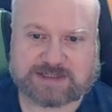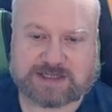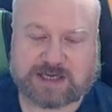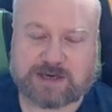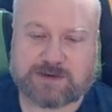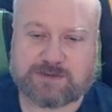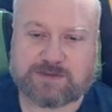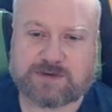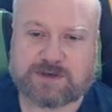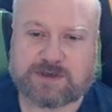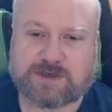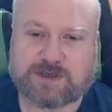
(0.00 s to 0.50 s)

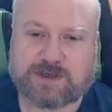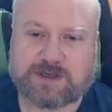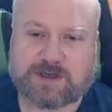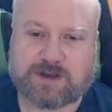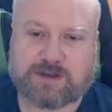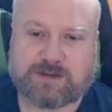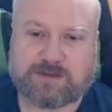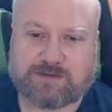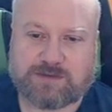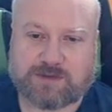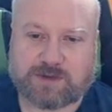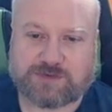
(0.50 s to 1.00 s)
So
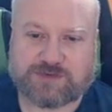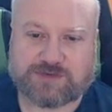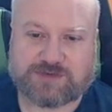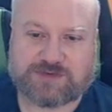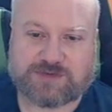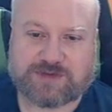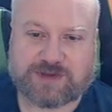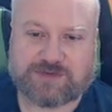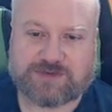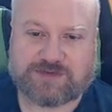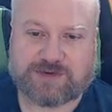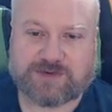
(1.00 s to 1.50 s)
not just
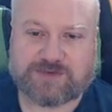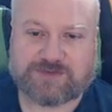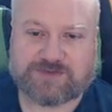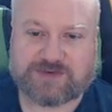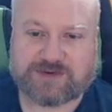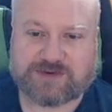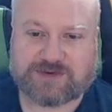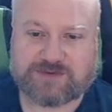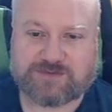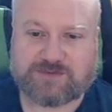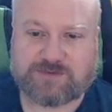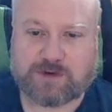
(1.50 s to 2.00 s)
32 and
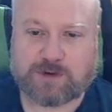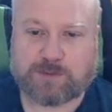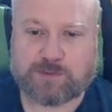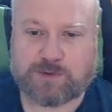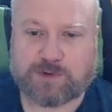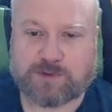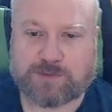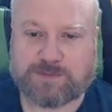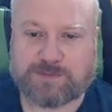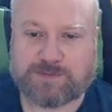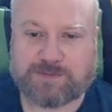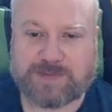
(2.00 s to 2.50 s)

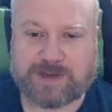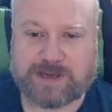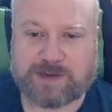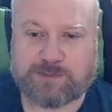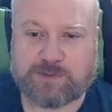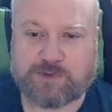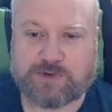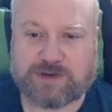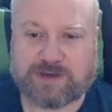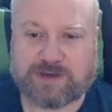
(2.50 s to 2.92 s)
64 bit, but